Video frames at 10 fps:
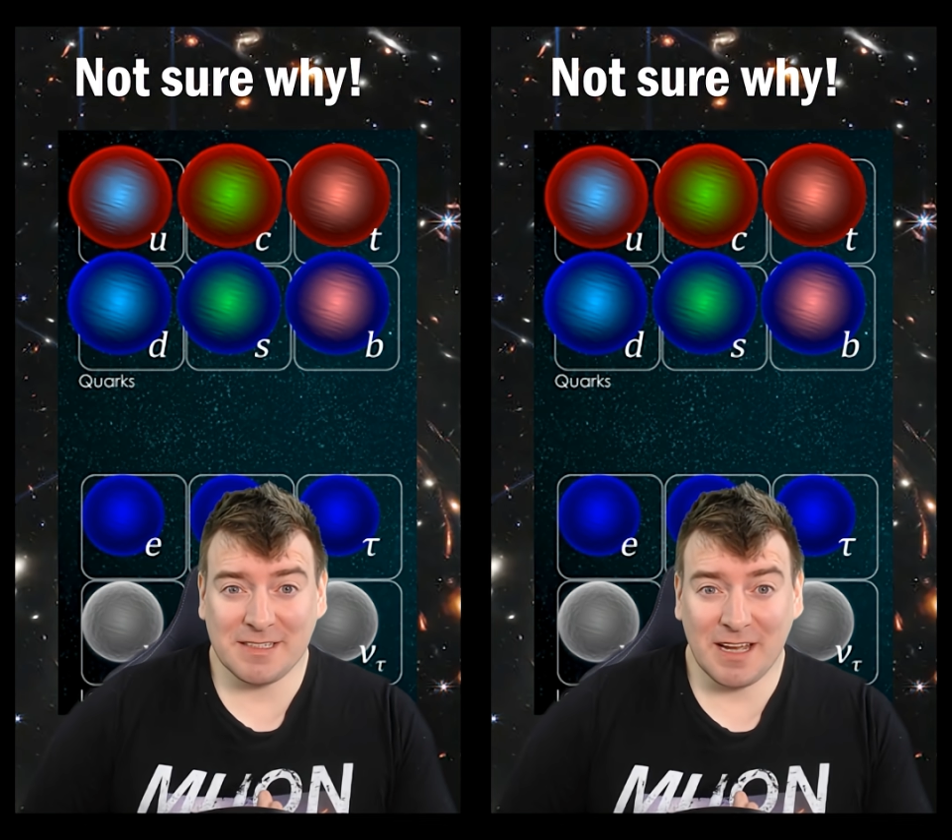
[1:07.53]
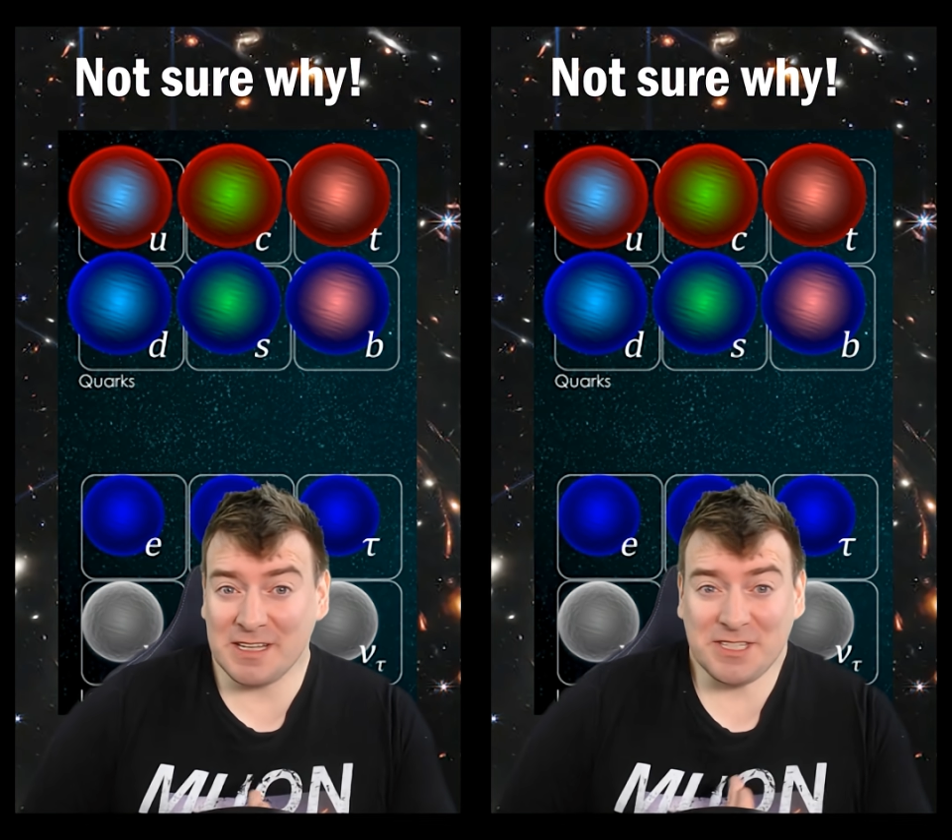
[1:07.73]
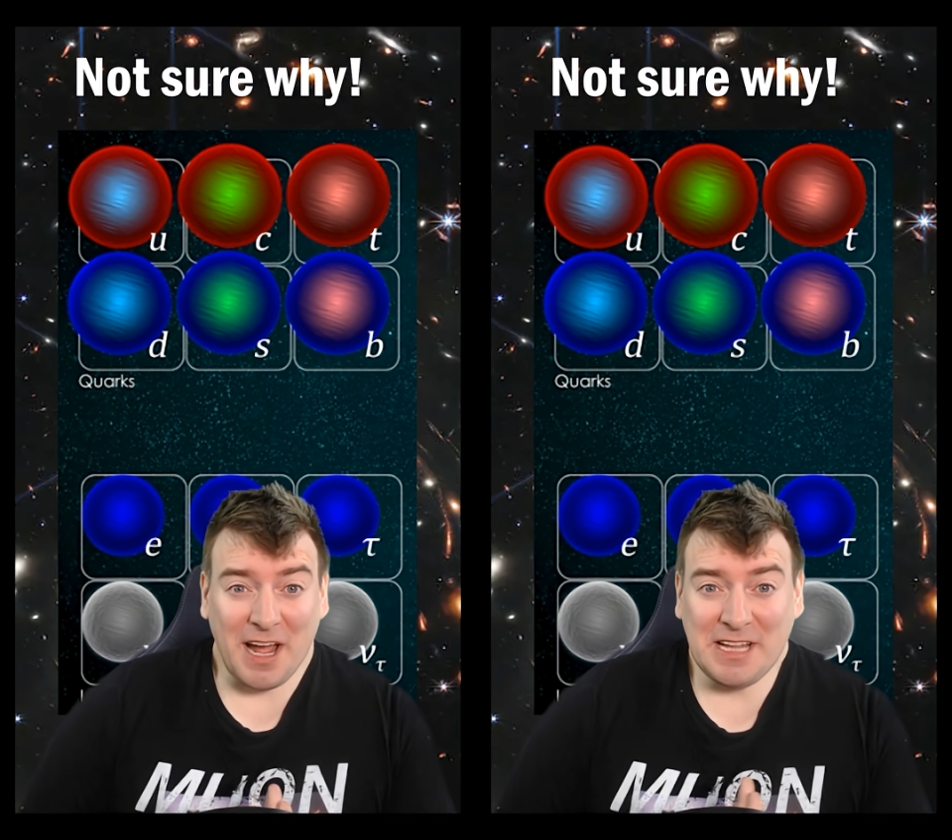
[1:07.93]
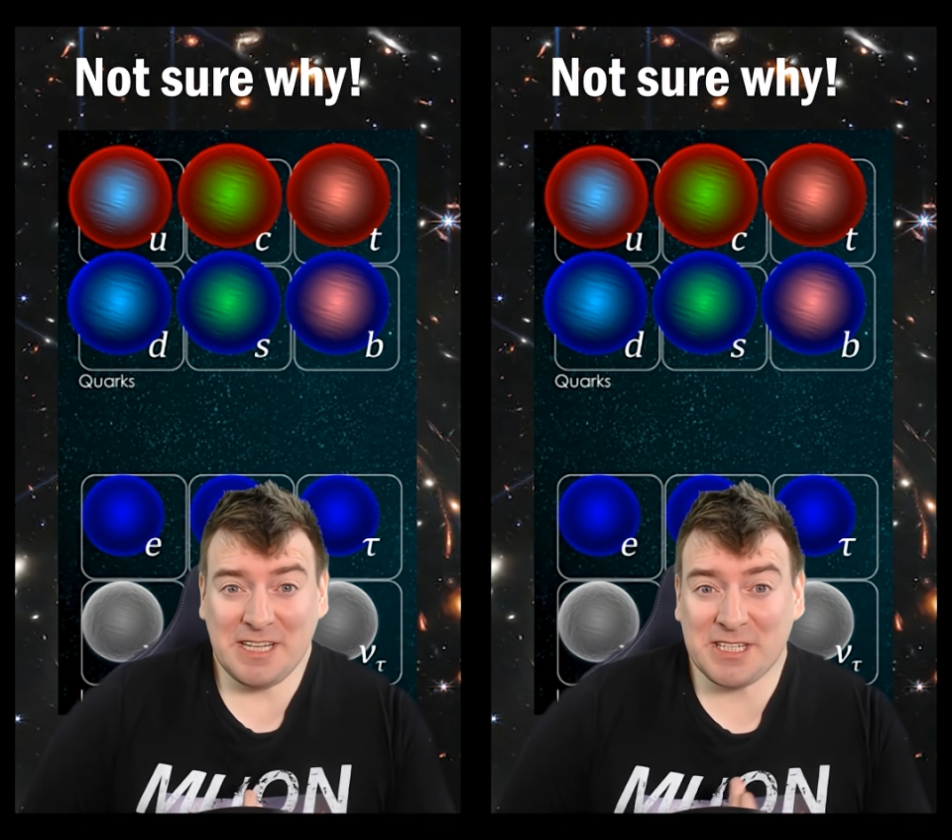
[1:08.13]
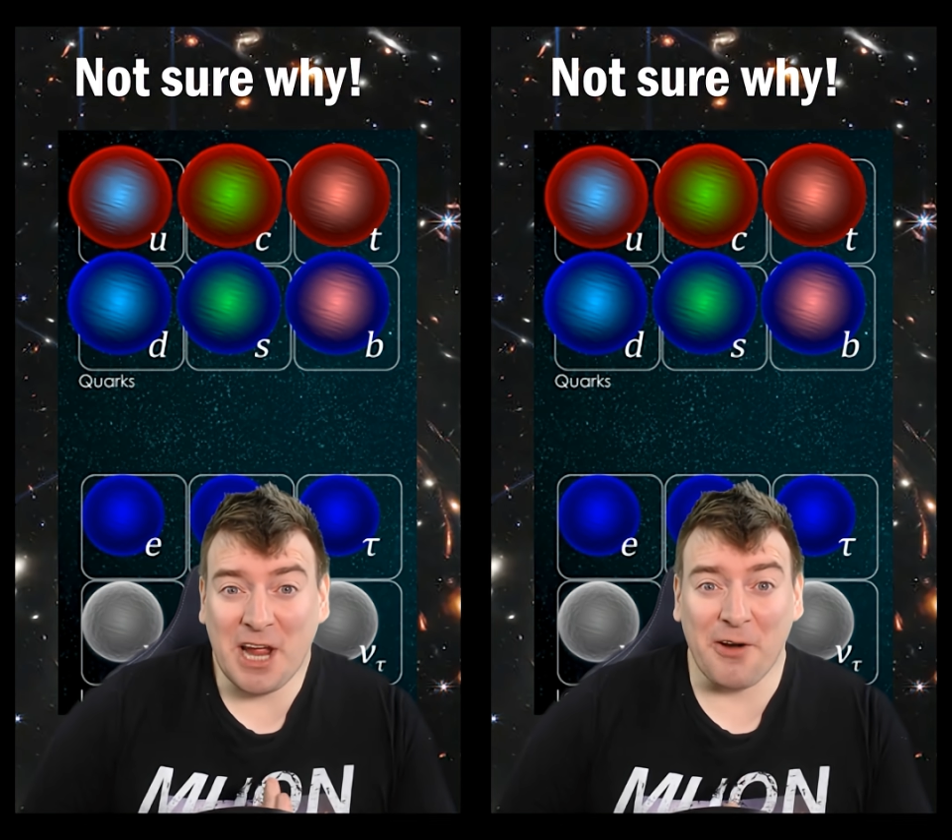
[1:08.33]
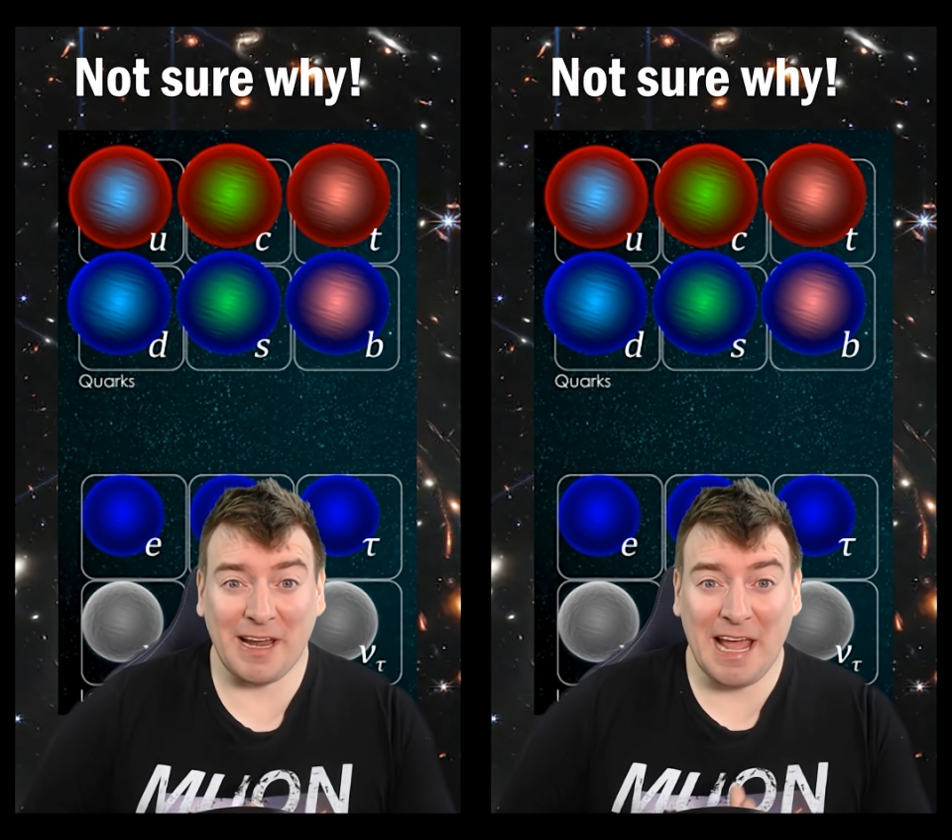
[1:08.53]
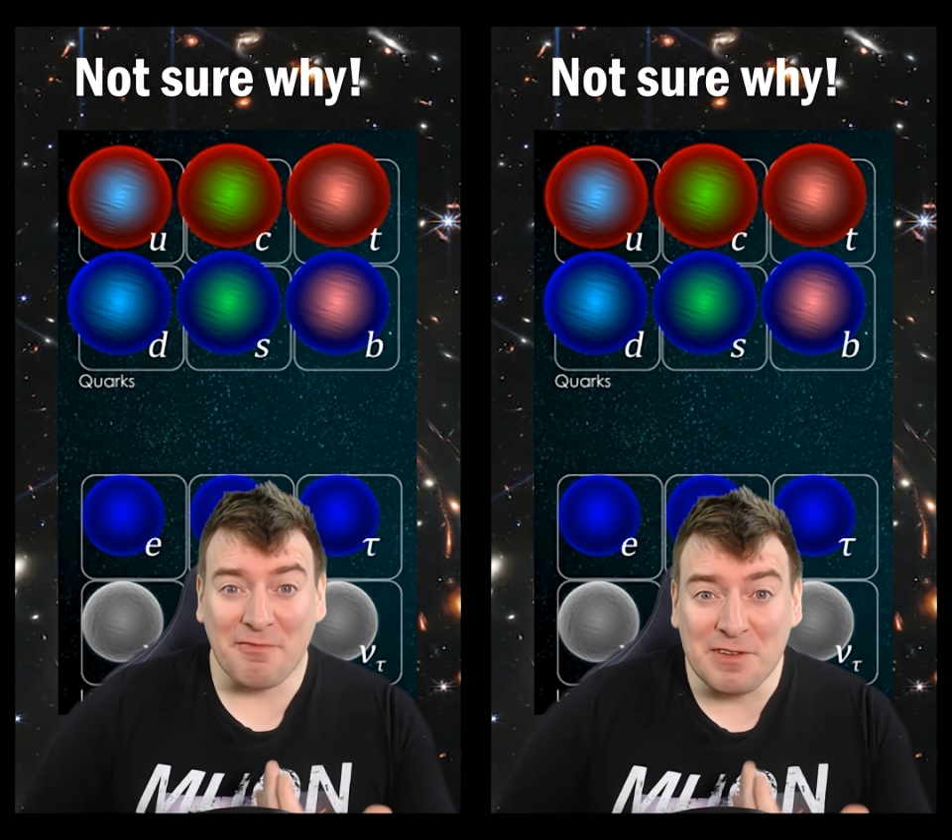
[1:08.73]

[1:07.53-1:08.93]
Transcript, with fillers: and scientists currently have